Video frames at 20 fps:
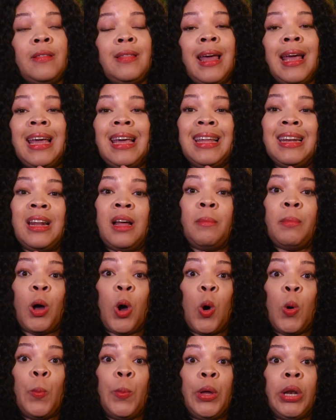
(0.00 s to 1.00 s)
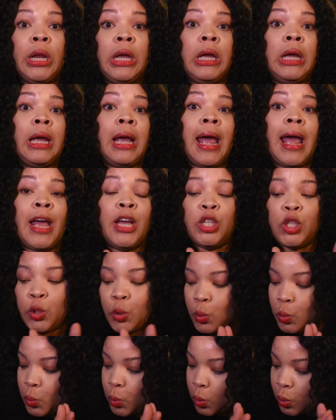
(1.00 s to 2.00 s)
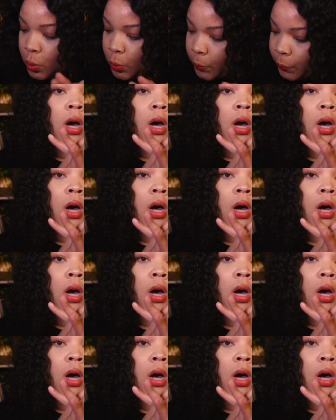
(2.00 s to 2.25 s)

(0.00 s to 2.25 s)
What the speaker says: and they end up opening a school